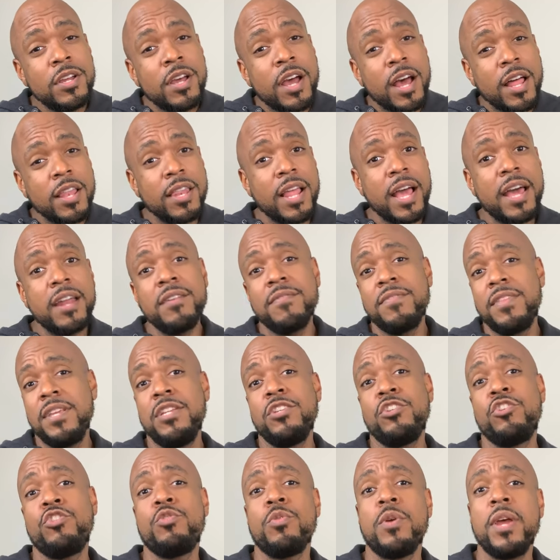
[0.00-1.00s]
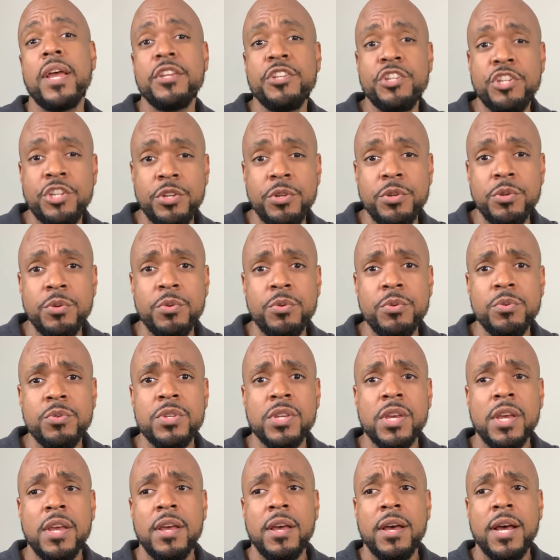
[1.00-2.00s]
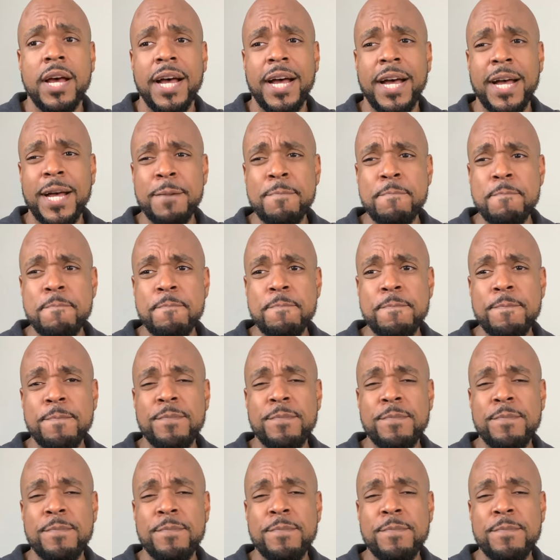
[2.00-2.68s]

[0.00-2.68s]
a lot of these dress shoes um,